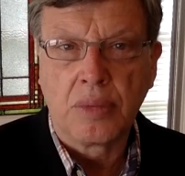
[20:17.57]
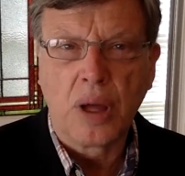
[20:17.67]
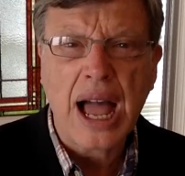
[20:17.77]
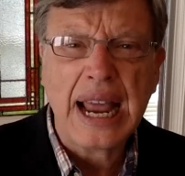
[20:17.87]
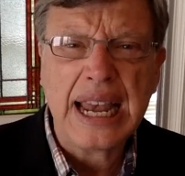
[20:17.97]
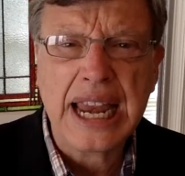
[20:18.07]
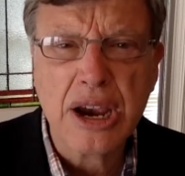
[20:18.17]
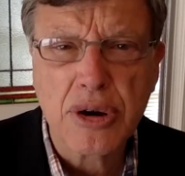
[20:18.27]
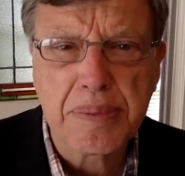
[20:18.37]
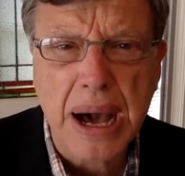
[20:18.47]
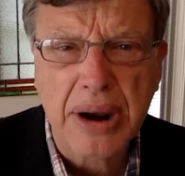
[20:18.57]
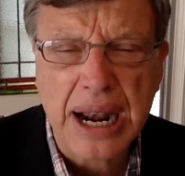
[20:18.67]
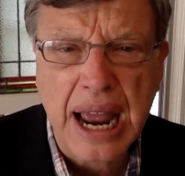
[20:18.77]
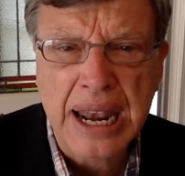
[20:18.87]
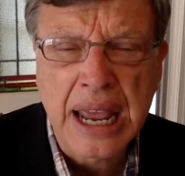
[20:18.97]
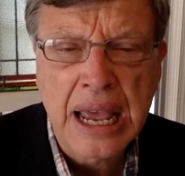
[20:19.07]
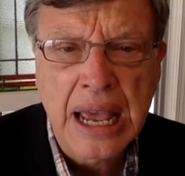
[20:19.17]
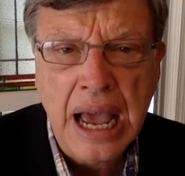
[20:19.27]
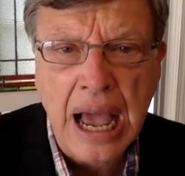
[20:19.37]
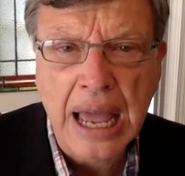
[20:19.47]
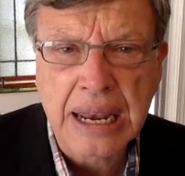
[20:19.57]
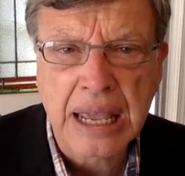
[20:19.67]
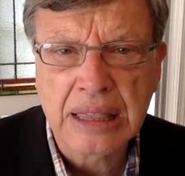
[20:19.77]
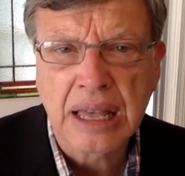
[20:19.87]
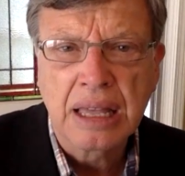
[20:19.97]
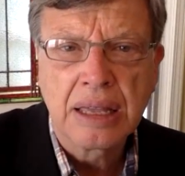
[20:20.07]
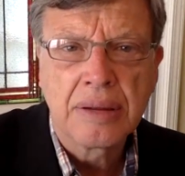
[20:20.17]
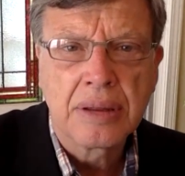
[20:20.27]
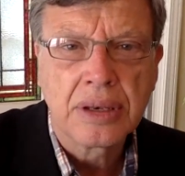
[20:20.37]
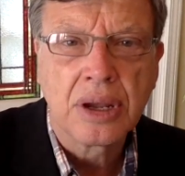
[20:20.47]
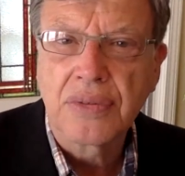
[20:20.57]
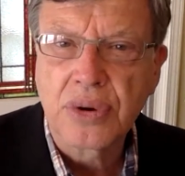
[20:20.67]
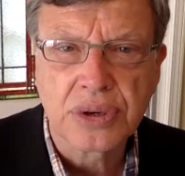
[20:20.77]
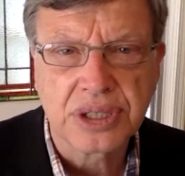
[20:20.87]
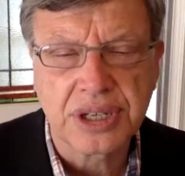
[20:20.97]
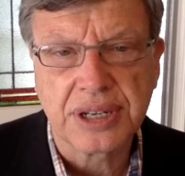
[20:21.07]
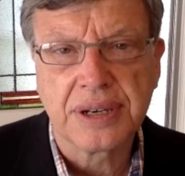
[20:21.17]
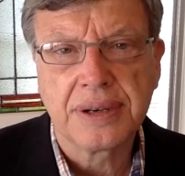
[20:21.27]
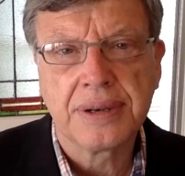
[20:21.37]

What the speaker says: Well, I didn't hear about it No, of course you didn't.